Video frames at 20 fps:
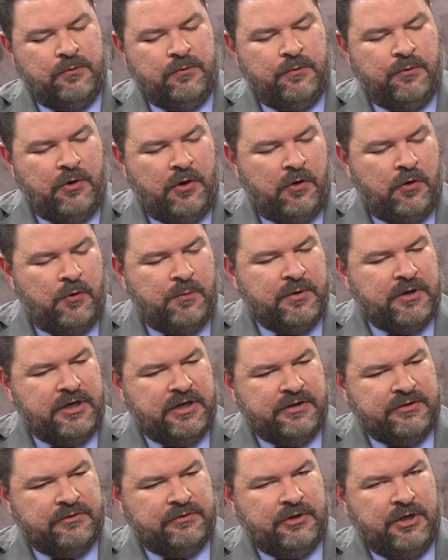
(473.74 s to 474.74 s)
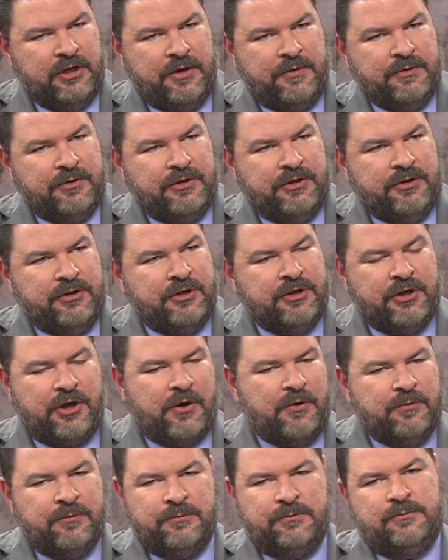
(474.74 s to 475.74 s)
roll because you could
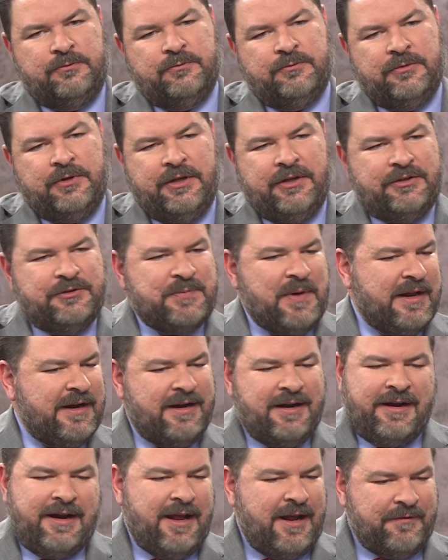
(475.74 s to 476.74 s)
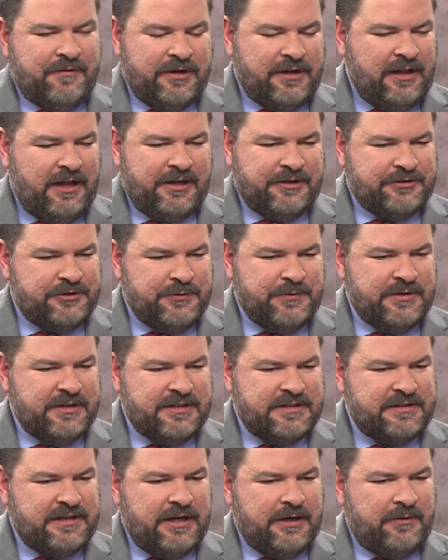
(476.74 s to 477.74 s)
go expand it into every classroom in
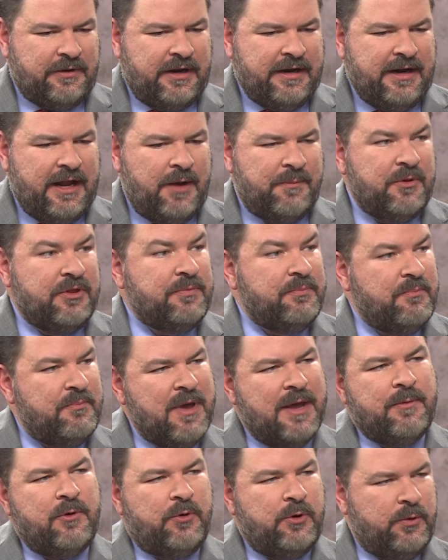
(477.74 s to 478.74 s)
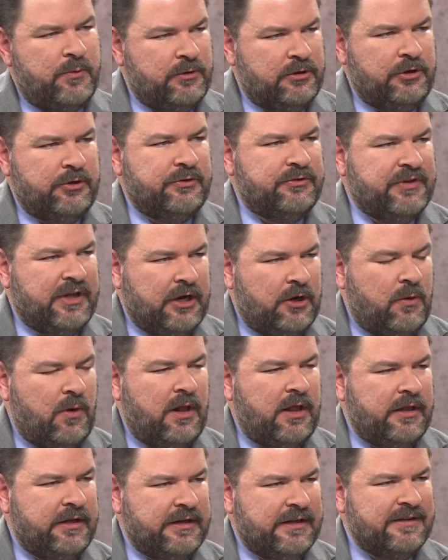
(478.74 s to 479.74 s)
the state right now, but maybe we would lose that
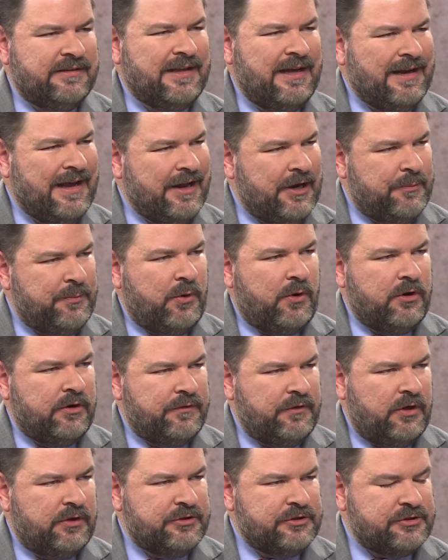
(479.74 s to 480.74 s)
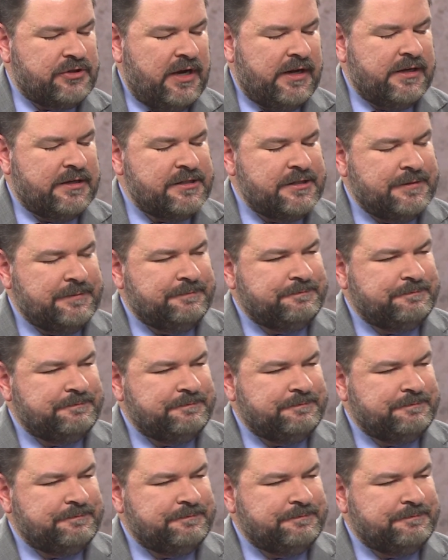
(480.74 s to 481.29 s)
quality. Is that kind of part of y'all's strategy?